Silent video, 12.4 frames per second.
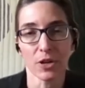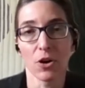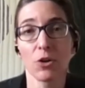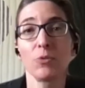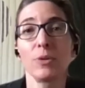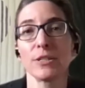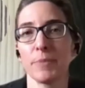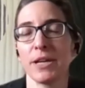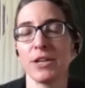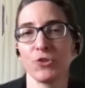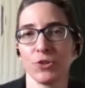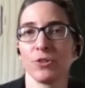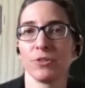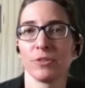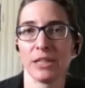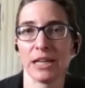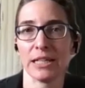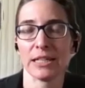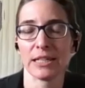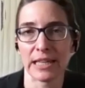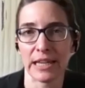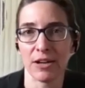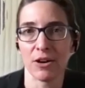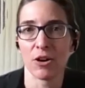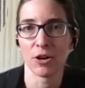always make sure that
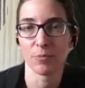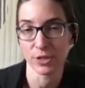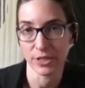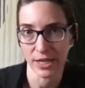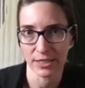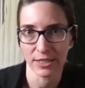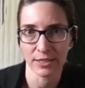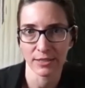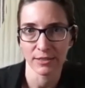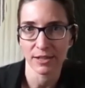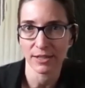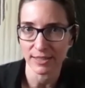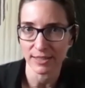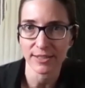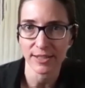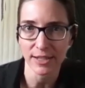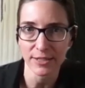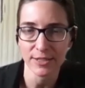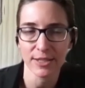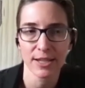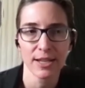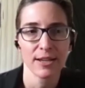they are protected against ticks.